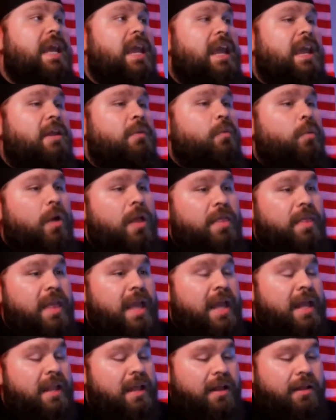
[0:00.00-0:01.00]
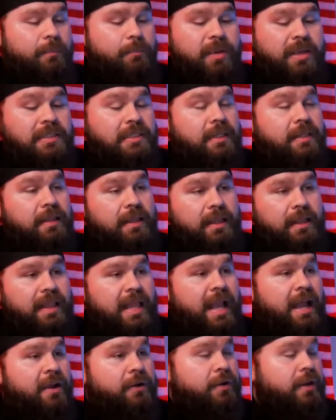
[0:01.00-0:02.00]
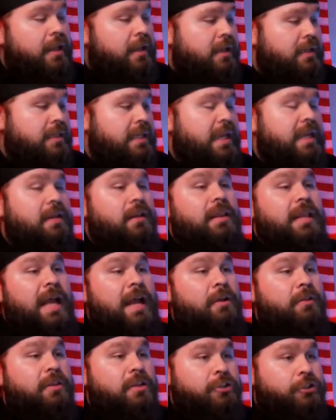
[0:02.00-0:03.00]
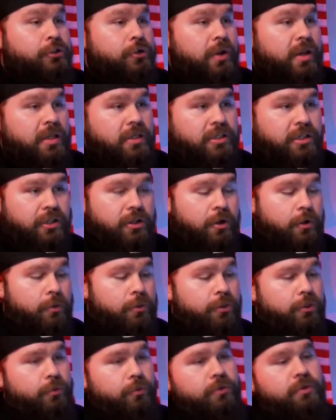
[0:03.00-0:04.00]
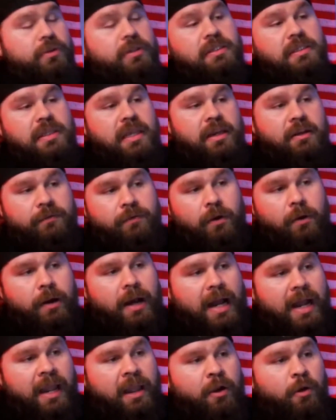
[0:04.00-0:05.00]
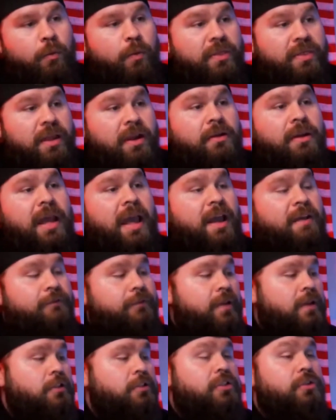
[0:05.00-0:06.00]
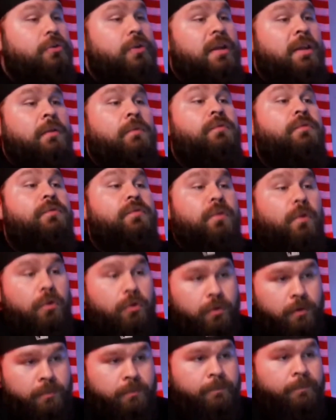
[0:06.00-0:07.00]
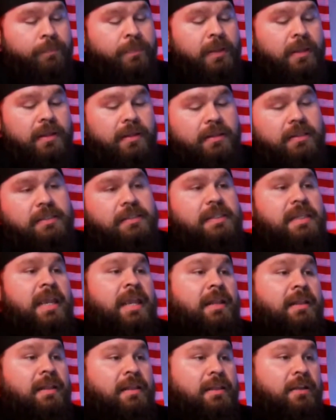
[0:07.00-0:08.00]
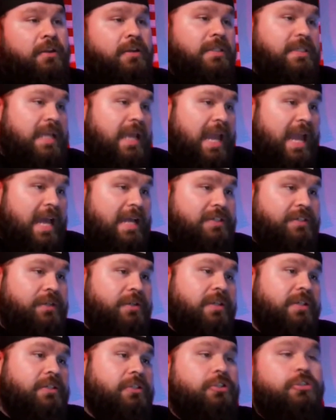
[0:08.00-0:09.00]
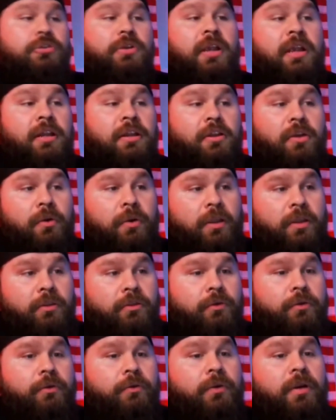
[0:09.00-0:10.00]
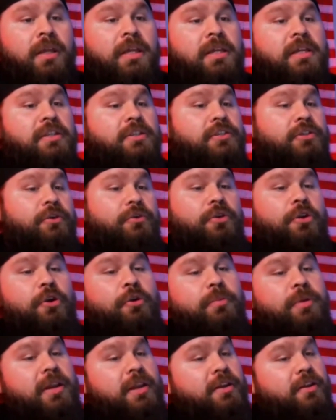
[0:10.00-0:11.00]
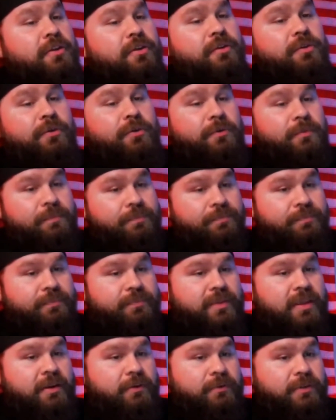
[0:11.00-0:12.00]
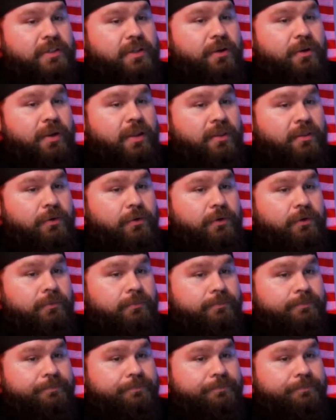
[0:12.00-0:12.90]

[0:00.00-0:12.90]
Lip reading: and what that basically allowed, it allowed the train to go through the state of Ohio without having to inform the state that there is a hazardous train going through. So nobody knew that it was going through.